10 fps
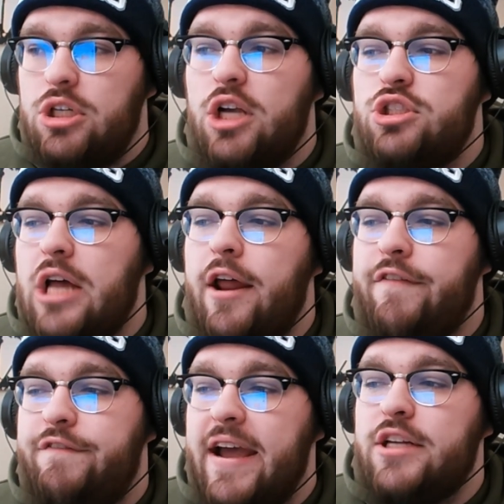does not
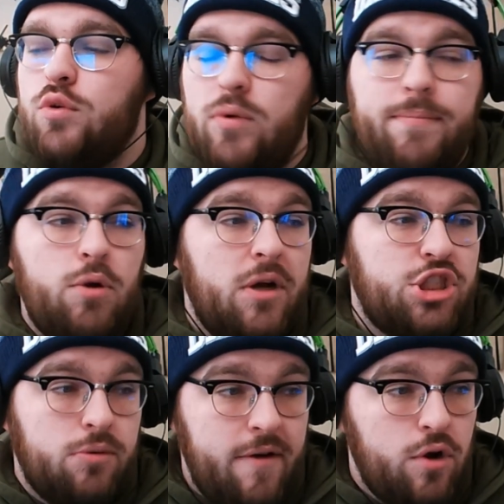affect Wemby
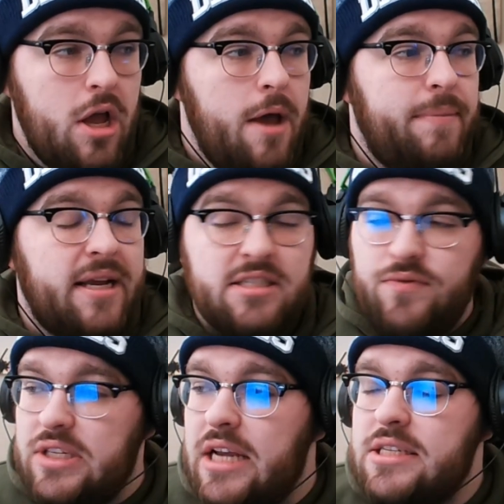whatsoever, because
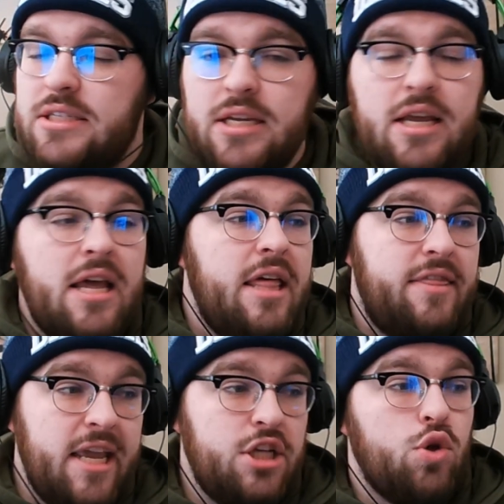if it doesn't,
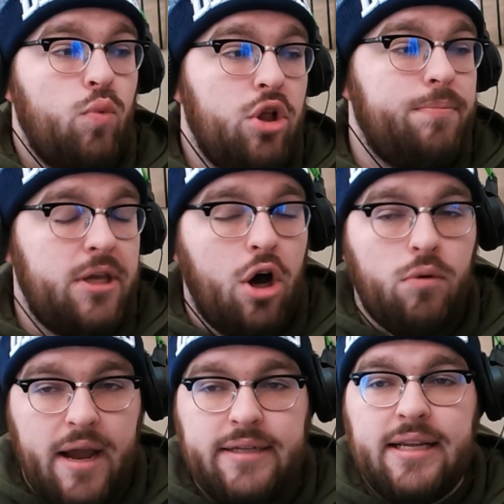things will be
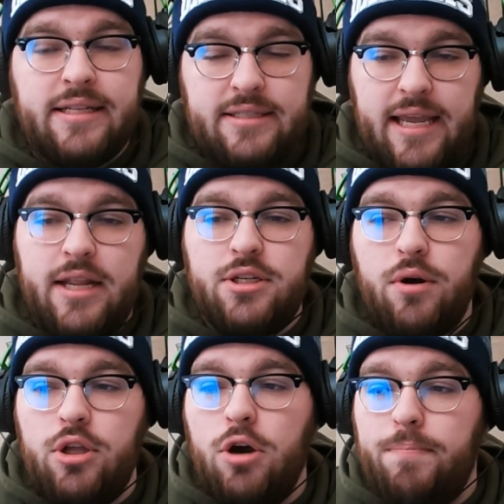all right in San
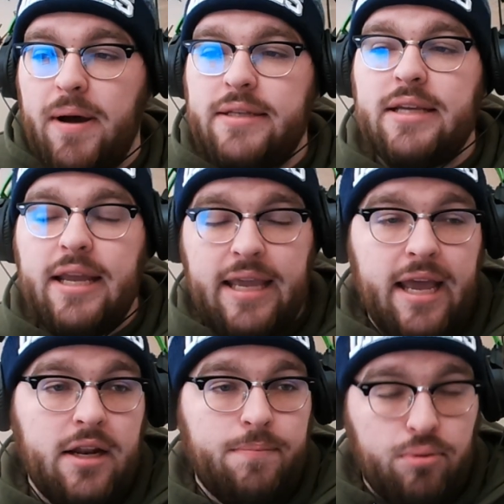Antonio. But
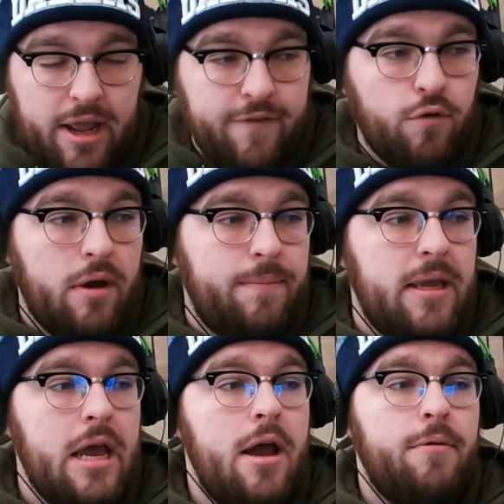again, praying for
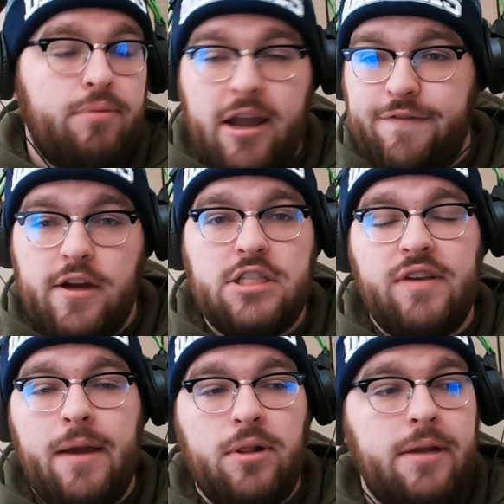Wemby, praying for his
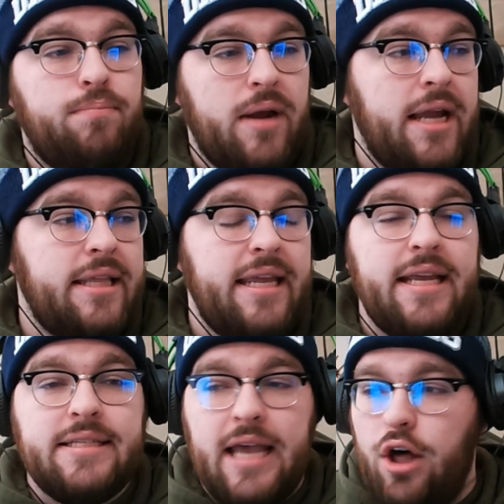family, praying that
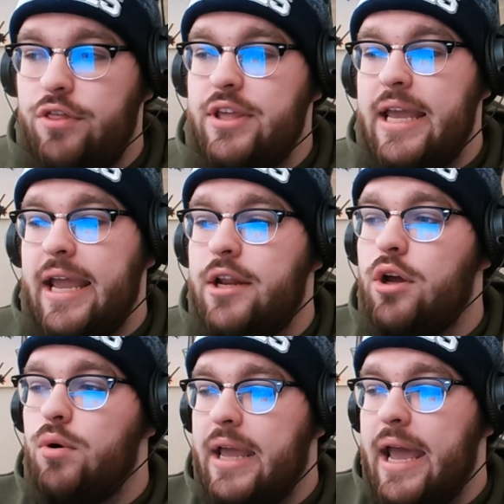he is healthy and
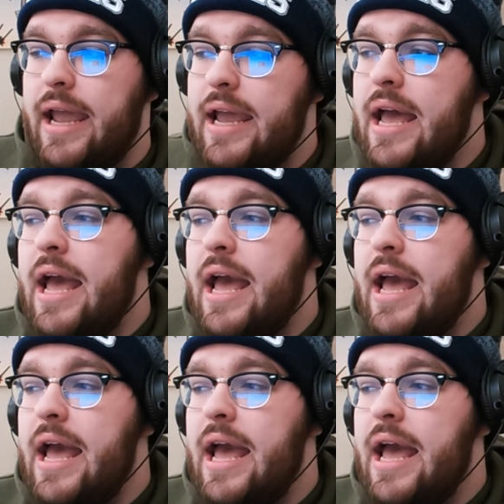okay.